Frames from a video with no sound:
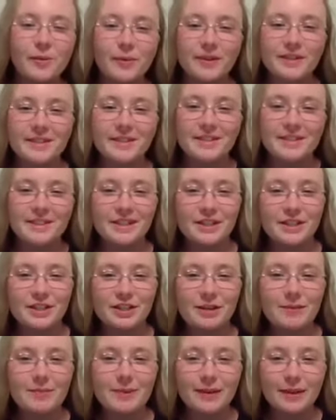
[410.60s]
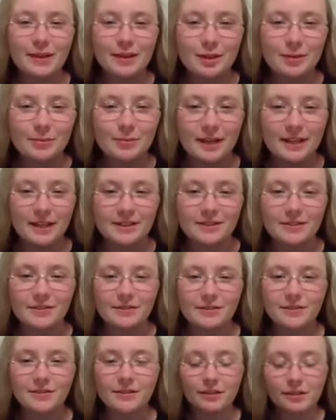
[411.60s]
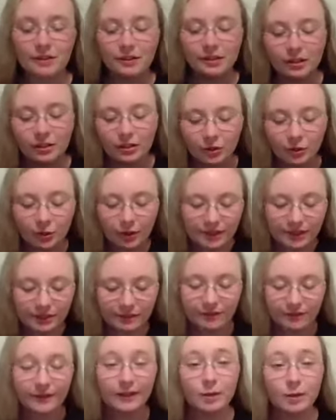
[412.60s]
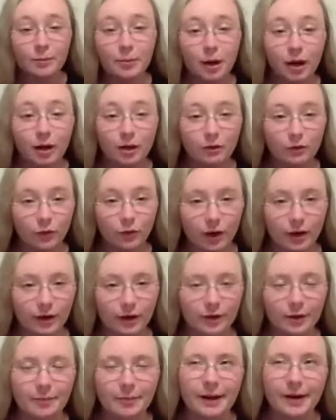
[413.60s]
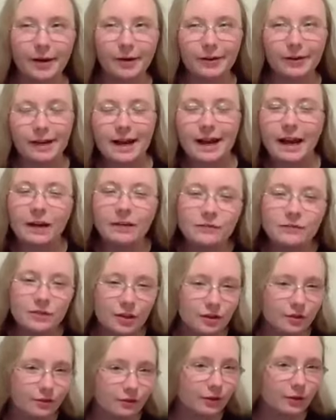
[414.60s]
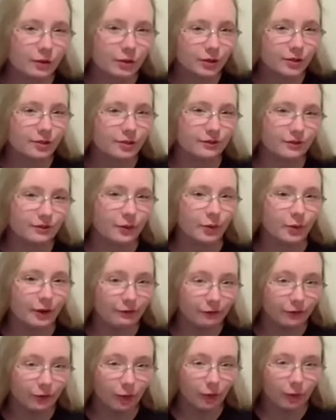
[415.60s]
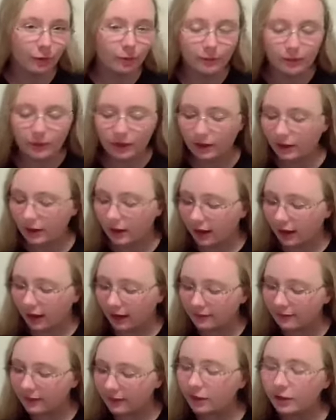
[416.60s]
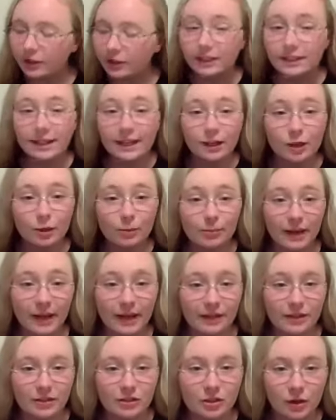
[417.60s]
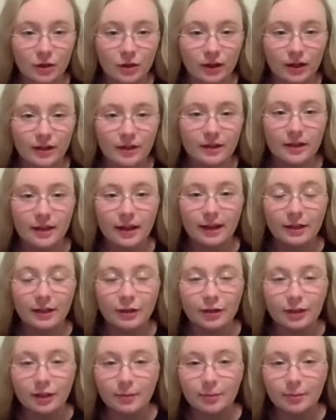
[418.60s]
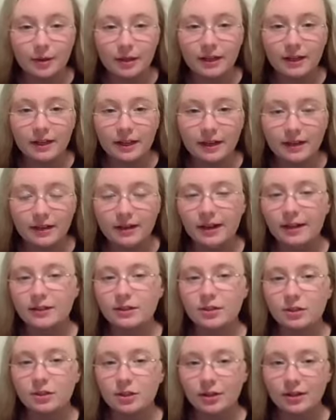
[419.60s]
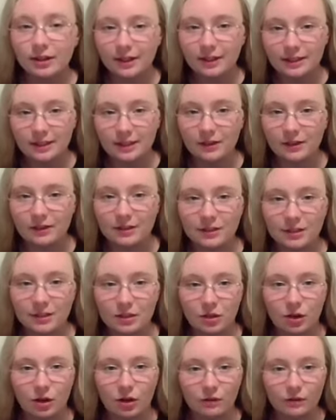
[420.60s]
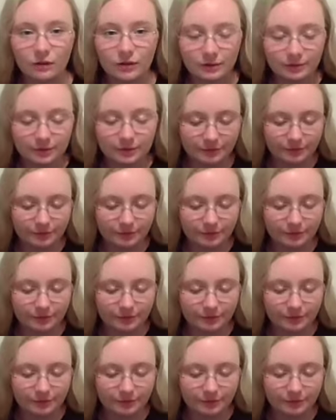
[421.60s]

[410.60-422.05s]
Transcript: Once you're done shaping all your pretzels, you're going to fill a pot of water about 1/2 to 3/4 of the way full, and then you're going to take your baking soda and you're going to put it in and stir it until it's dissolved.